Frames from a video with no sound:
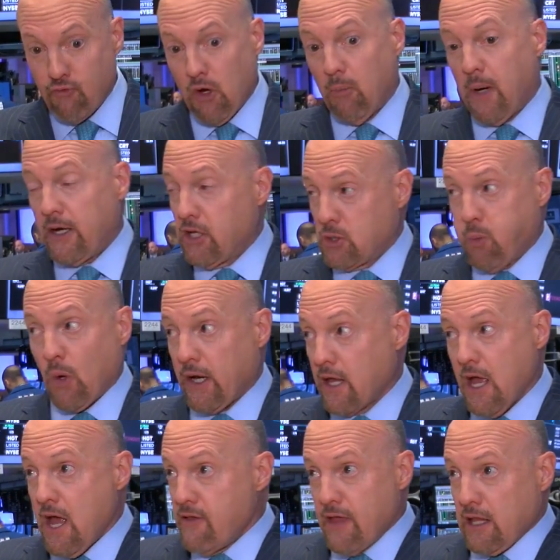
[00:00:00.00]
in Real Money this morning,
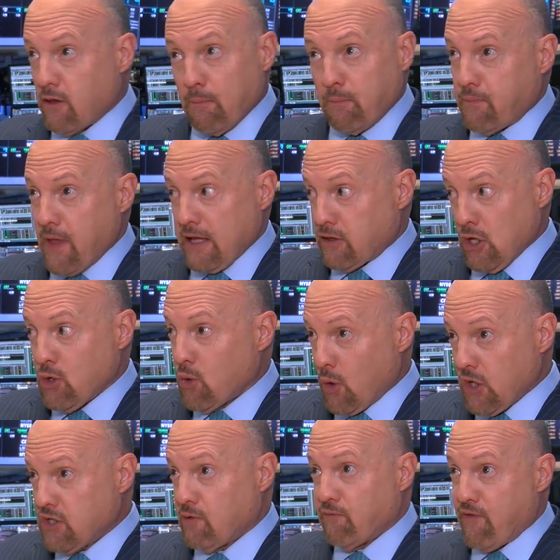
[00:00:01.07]
that the
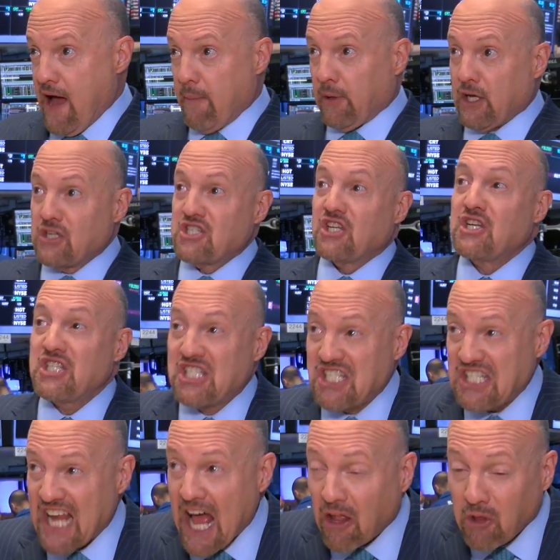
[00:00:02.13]
Nordstrom family is in
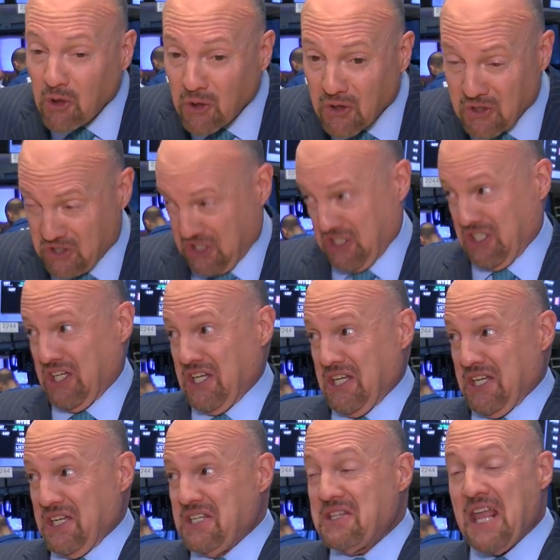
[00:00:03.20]
sellers.
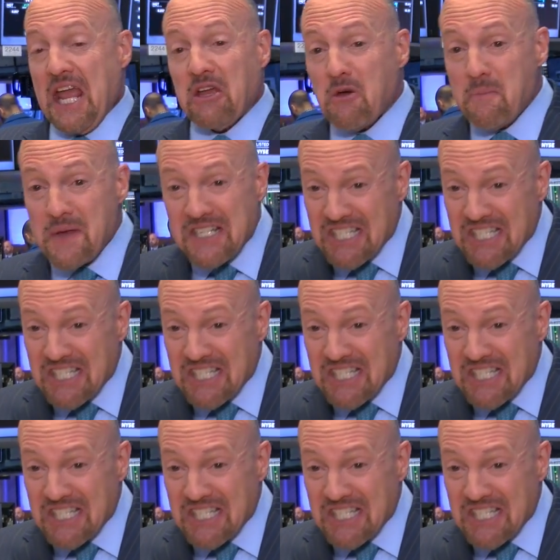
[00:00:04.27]
They could be